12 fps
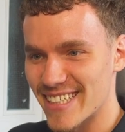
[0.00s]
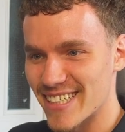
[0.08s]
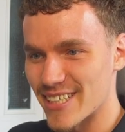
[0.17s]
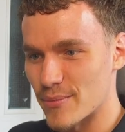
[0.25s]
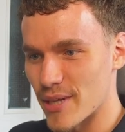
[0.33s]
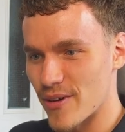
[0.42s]
I
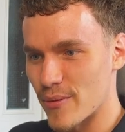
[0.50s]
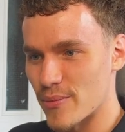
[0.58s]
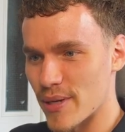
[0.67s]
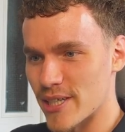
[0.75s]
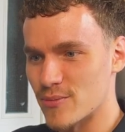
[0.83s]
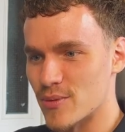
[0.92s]
can play around with
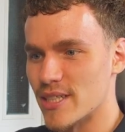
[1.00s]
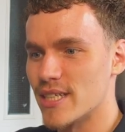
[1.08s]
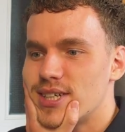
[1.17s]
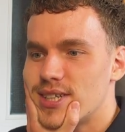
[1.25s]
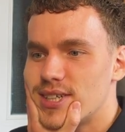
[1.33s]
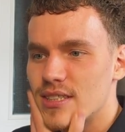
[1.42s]
placement
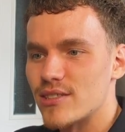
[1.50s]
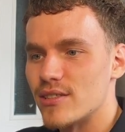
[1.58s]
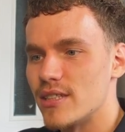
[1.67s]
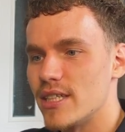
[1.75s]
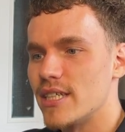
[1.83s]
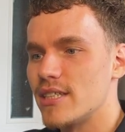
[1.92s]
here. So
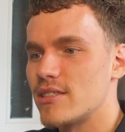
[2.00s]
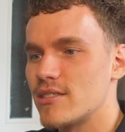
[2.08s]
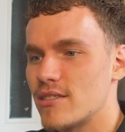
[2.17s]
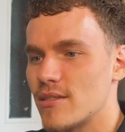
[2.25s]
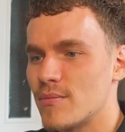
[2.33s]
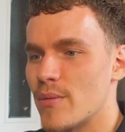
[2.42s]

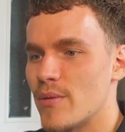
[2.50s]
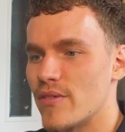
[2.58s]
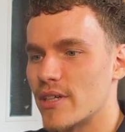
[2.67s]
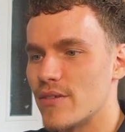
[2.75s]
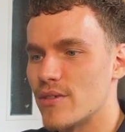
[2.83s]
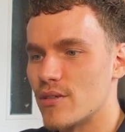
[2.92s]
this, maybe if I
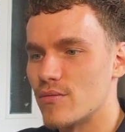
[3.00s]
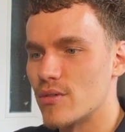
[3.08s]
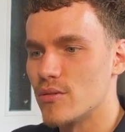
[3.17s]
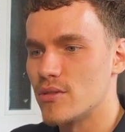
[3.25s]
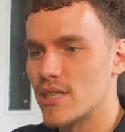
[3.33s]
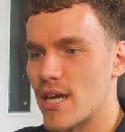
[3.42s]
give it a
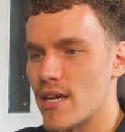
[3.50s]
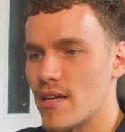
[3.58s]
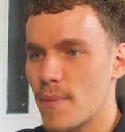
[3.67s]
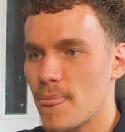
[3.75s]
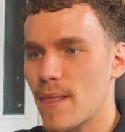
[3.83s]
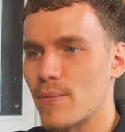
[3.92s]

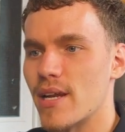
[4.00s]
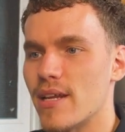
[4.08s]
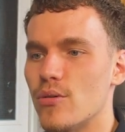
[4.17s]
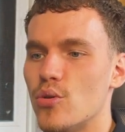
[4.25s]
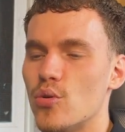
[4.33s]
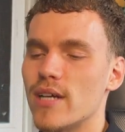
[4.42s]
rotate, but then it
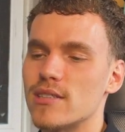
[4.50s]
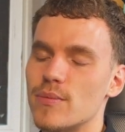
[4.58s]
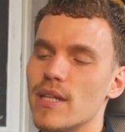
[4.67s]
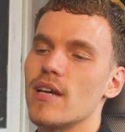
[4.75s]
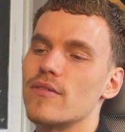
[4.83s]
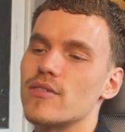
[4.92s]
all has to be
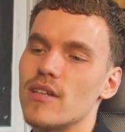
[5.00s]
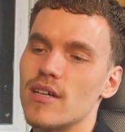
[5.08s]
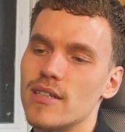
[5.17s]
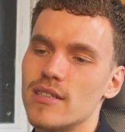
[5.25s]
left aligned,